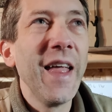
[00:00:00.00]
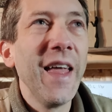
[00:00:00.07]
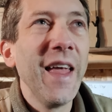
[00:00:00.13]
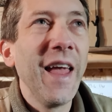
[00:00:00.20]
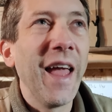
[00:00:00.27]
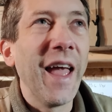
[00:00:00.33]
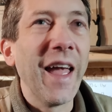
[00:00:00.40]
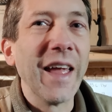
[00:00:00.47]

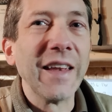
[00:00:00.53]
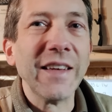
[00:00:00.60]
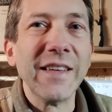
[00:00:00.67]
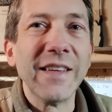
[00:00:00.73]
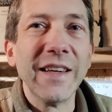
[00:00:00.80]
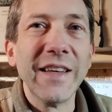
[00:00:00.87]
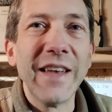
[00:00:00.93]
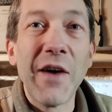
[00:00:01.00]
And
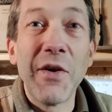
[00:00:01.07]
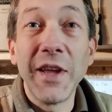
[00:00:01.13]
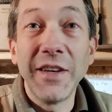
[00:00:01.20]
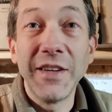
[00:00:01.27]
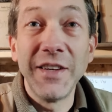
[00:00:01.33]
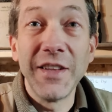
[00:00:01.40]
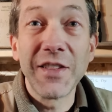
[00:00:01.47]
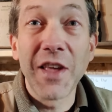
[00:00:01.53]
now I get to
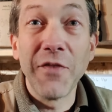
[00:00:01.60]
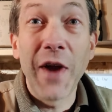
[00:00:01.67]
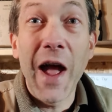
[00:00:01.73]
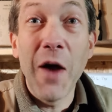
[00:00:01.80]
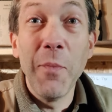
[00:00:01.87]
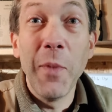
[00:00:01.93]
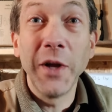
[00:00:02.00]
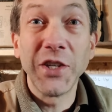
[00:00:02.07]
discover how
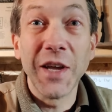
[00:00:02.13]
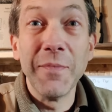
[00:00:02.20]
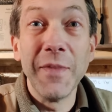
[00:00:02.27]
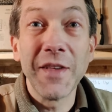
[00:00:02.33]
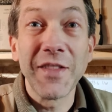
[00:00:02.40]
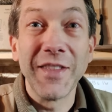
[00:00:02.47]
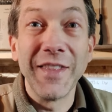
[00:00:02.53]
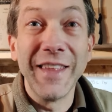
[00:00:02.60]
much I
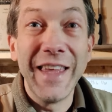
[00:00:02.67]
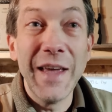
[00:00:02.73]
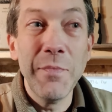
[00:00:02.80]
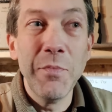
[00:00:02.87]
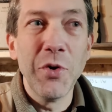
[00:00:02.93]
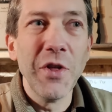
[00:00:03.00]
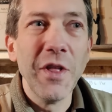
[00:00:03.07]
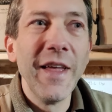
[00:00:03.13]
missed the
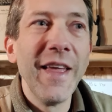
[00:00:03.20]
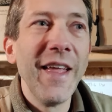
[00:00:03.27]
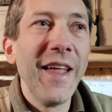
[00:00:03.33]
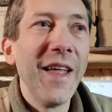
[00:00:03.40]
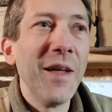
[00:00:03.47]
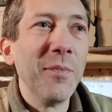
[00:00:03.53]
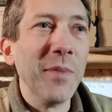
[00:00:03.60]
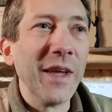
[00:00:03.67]
gimbal,
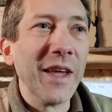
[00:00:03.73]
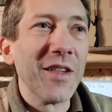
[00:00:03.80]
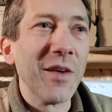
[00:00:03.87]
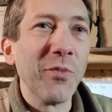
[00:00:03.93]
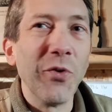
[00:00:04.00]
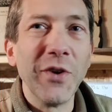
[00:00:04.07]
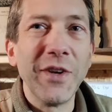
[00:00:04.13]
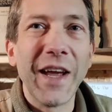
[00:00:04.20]
because I'm
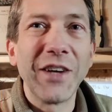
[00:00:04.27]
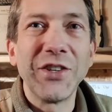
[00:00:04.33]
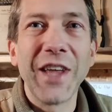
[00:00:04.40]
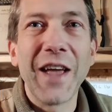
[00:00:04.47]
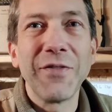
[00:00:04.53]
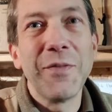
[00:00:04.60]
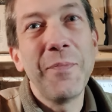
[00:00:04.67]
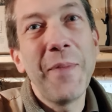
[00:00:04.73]
going to actually have to
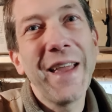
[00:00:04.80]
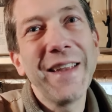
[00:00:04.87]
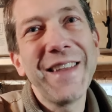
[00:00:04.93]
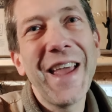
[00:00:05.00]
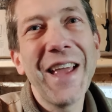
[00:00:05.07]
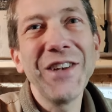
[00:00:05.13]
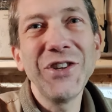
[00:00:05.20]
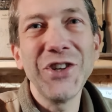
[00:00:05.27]
pay
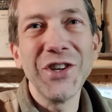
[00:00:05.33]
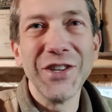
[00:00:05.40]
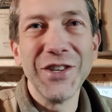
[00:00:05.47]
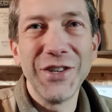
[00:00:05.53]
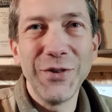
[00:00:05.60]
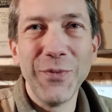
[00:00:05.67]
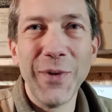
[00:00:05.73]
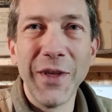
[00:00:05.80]
attention to
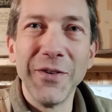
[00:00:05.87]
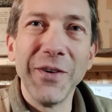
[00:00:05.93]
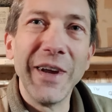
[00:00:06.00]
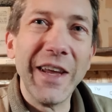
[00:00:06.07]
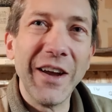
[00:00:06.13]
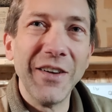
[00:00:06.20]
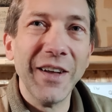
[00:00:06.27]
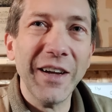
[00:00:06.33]
whether
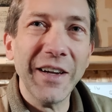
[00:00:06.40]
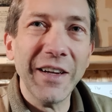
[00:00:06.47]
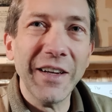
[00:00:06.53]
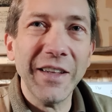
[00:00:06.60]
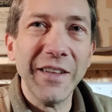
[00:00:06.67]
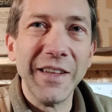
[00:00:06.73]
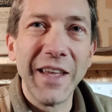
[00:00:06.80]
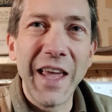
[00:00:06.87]

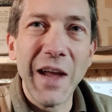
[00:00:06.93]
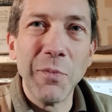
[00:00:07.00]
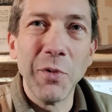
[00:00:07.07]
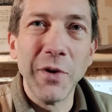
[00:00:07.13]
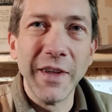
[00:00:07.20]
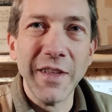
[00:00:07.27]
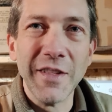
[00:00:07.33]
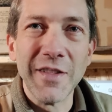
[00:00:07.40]
the camera
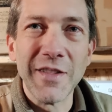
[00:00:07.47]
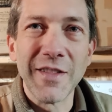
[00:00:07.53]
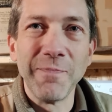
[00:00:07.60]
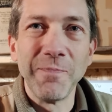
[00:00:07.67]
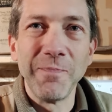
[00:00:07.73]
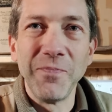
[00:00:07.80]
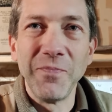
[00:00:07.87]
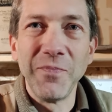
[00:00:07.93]
is
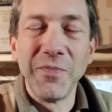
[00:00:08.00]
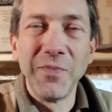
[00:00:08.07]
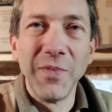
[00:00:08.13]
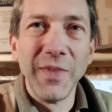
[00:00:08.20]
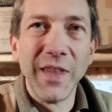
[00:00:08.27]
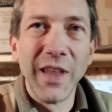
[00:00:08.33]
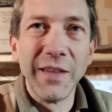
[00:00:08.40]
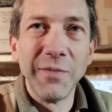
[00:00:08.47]

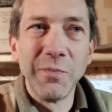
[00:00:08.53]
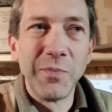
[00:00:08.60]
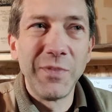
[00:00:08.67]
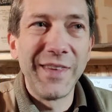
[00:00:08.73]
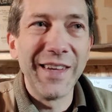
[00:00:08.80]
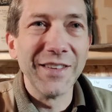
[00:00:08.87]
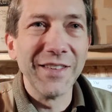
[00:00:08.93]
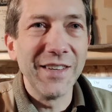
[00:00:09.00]

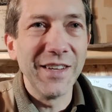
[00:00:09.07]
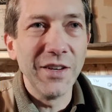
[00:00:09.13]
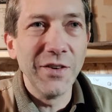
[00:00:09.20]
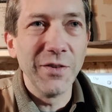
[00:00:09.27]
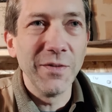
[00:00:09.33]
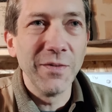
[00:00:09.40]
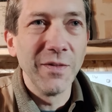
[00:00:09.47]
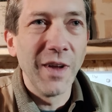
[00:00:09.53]
tilted or
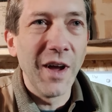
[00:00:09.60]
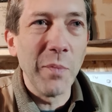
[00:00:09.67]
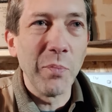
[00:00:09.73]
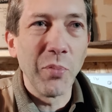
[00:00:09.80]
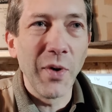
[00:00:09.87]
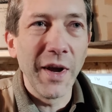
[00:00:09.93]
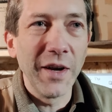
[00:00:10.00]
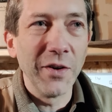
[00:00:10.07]

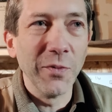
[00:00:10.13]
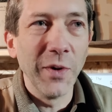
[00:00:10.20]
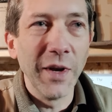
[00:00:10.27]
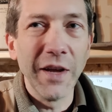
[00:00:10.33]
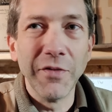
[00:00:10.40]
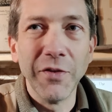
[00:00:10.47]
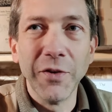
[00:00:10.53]
upright or whatever.